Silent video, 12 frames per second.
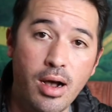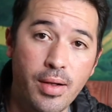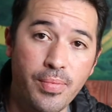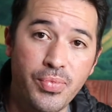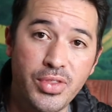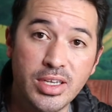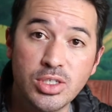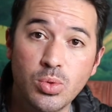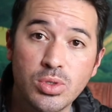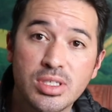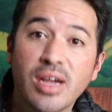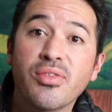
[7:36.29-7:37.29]
this
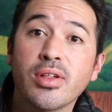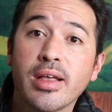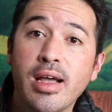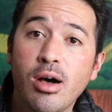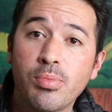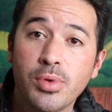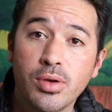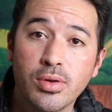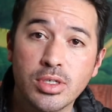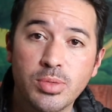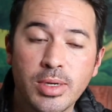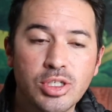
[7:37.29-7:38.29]
will definitely help
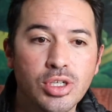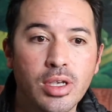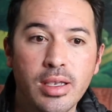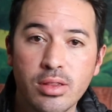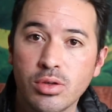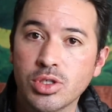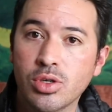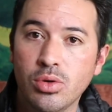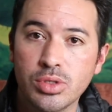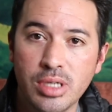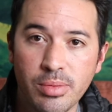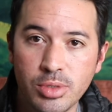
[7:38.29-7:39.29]
you, especially in those
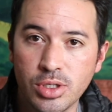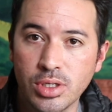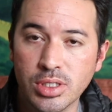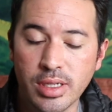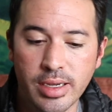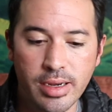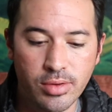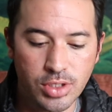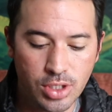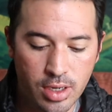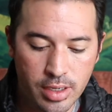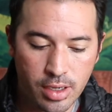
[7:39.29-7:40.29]
cold temperatures like I
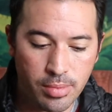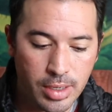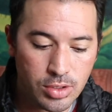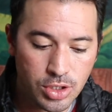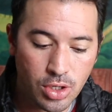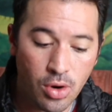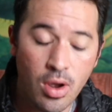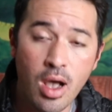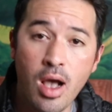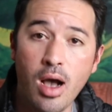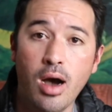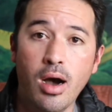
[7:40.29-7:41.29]
was talking about. So
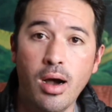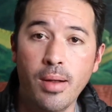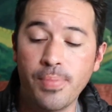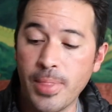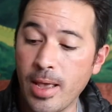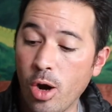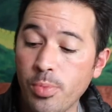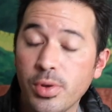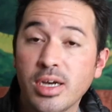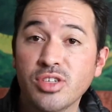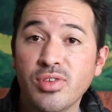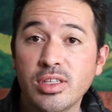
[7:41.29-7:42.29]
I hope you
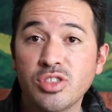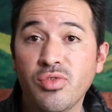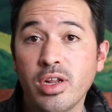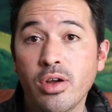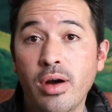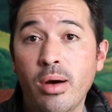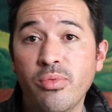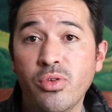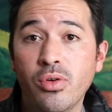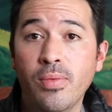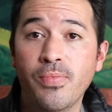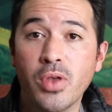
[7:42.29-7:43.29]
guys found this video
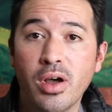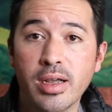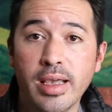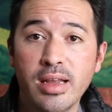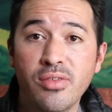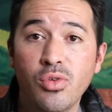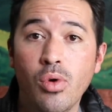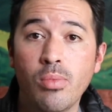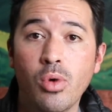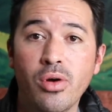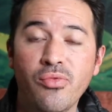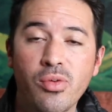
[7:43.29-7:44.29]
helpful. Again, if you
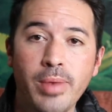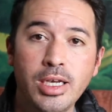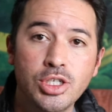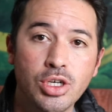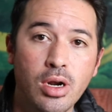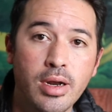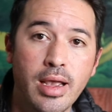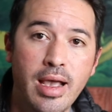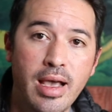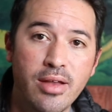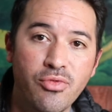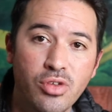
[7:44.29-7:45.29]
want more information on it
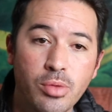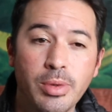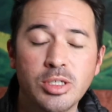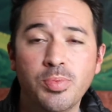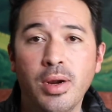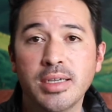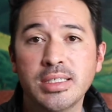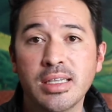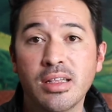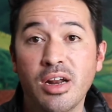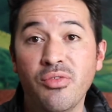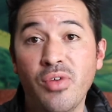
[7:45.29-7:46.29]
and for the best
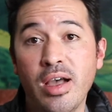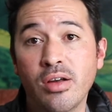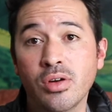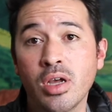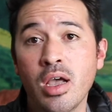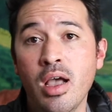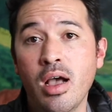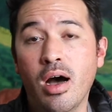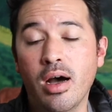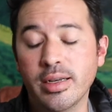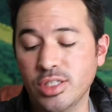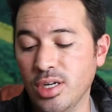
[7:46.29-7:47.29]
pricing that I found,
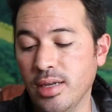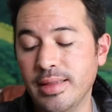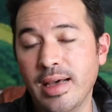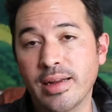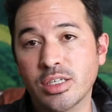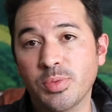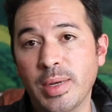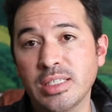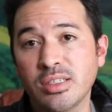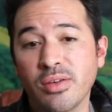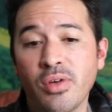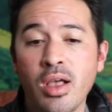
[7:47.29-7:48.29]
it's not that
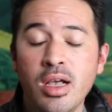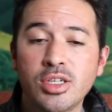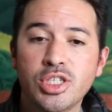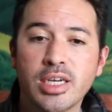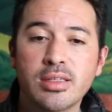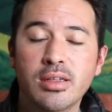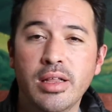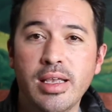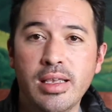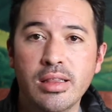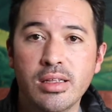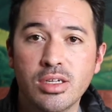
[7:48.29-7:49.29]
expensive. Check the
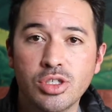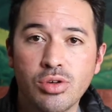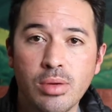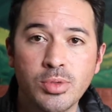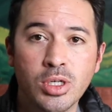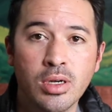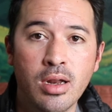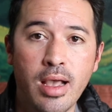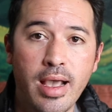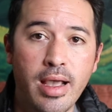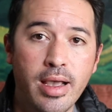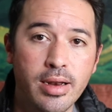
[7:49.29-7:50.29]
link in the description,
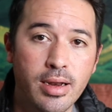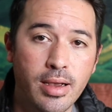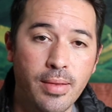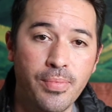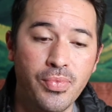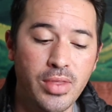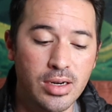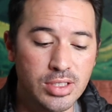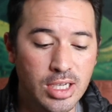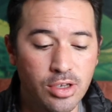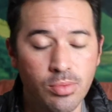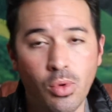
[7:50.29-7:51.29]
and that'll
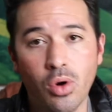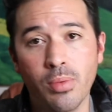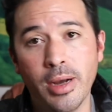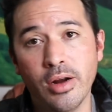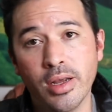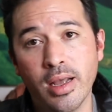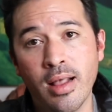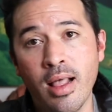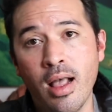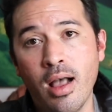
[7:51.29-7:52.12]
tell you more about it.